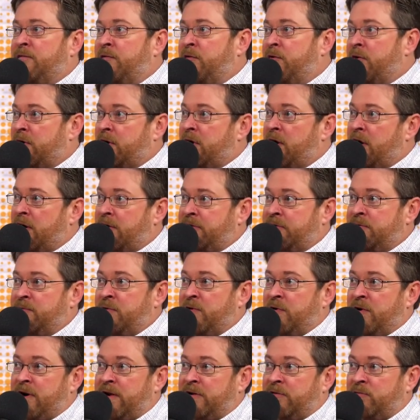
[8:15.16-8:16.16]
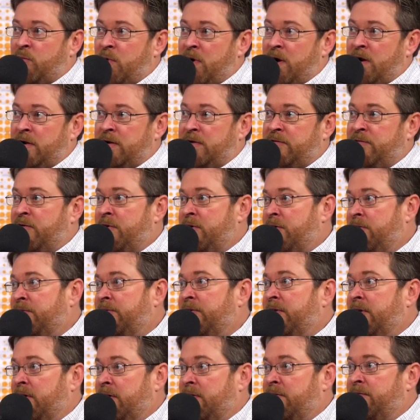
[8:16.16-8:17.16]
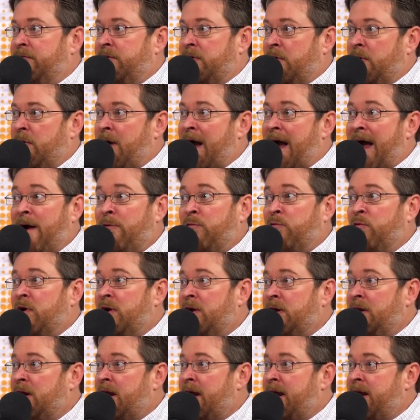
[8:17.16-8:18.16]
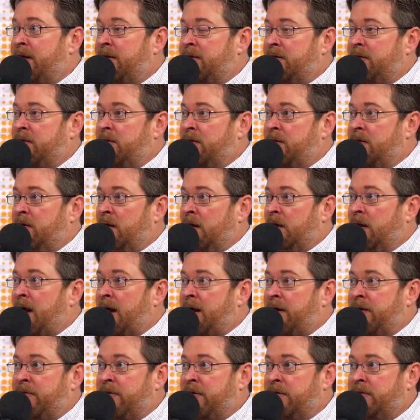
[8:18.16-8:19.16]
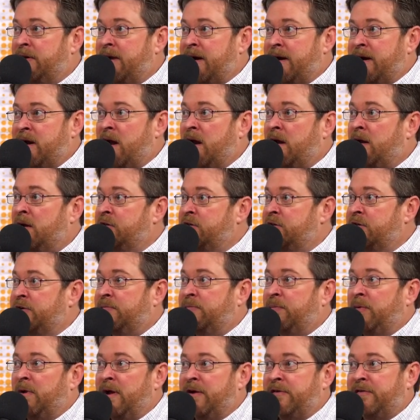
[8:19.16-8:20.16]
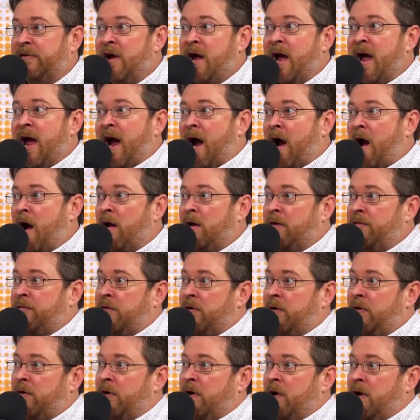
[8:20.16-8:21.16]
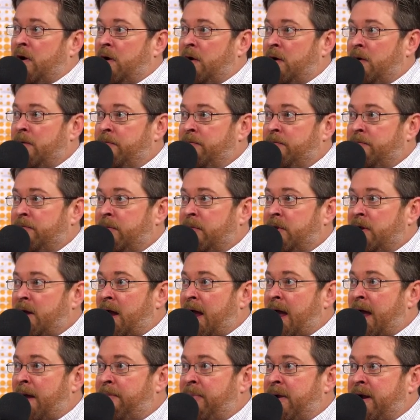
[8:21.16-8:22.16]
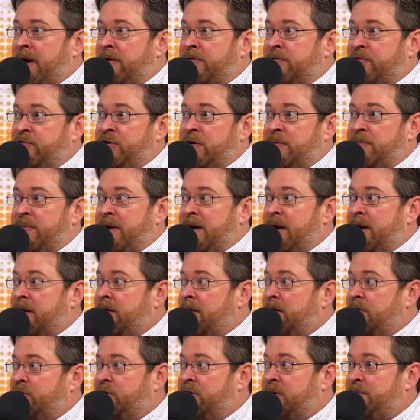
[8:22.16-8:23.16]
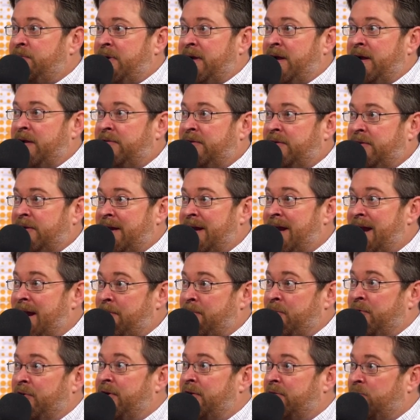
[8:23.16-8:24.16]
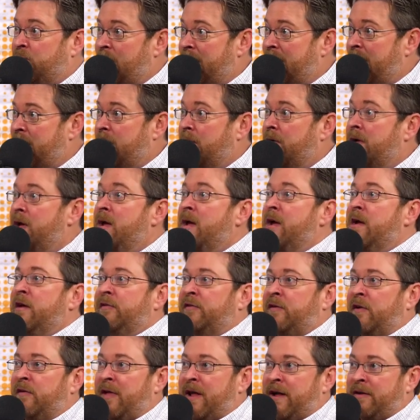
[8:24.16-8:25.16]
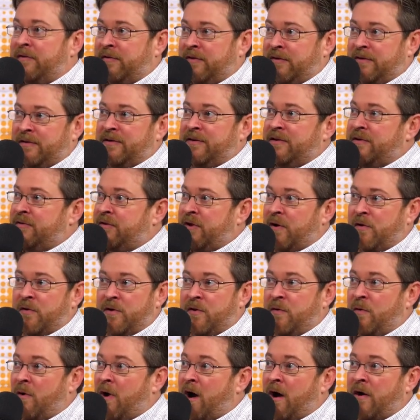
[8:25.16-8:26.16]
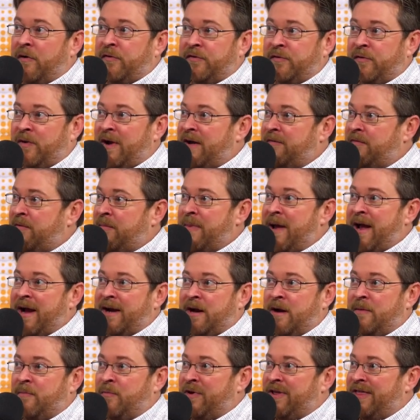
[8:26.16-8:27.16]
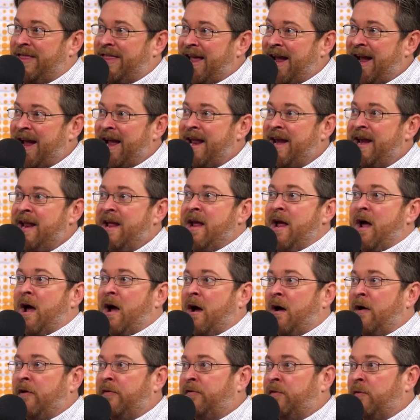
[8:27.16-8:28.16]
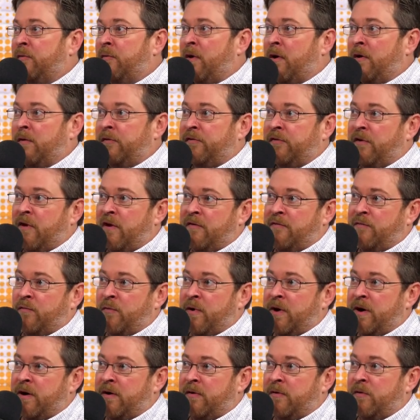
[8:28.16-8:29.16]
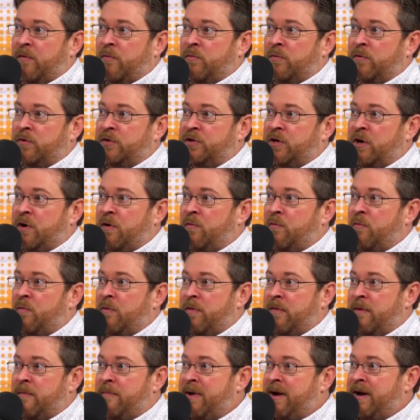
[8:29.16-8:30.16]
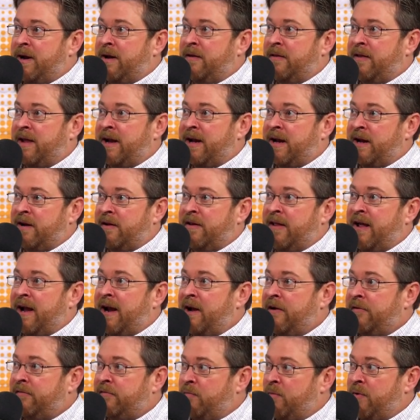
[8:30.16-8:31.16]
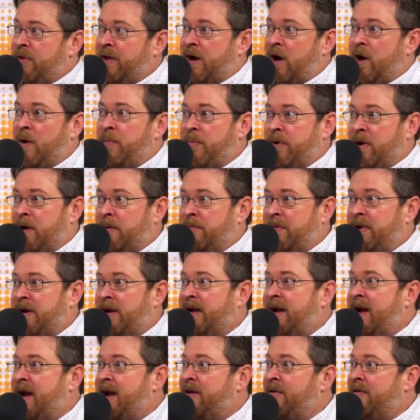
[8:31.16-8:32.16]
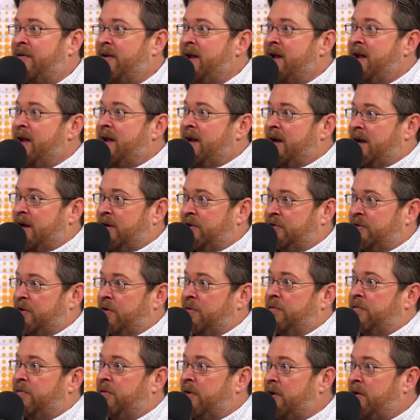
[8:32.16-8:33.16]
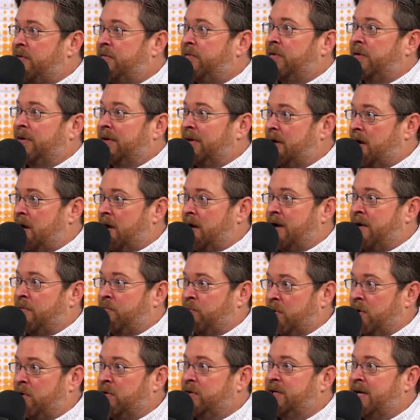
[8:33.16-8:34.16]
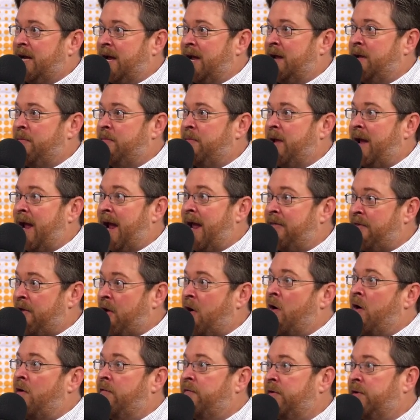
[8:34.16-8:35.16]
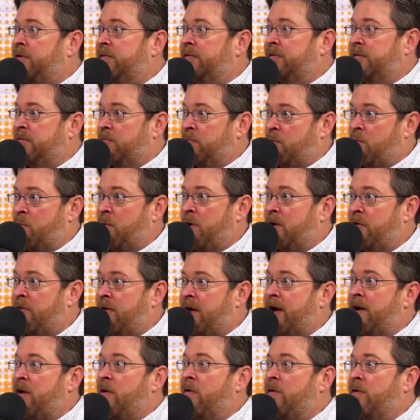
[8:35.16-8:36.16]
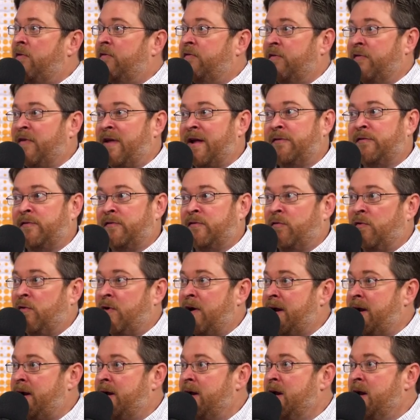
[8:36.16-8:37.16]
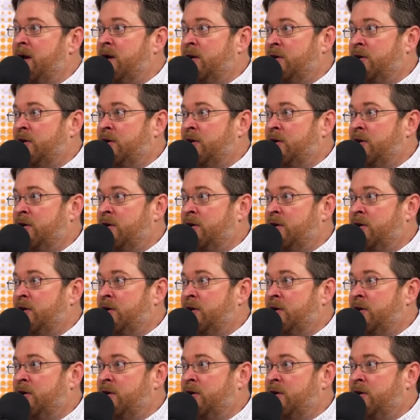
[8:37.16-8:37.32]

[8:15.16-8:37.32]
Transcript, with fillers: for the customer as well as for yourself. So I really like a lot of the technologies, plus all of our iPads are GPS enabled as well. Okay, so the iPad itself. So you also have a backup with that. Also, our software will show the minute they get to the house, when they open up the account, it shows us in real time at the office where they are. So that's a great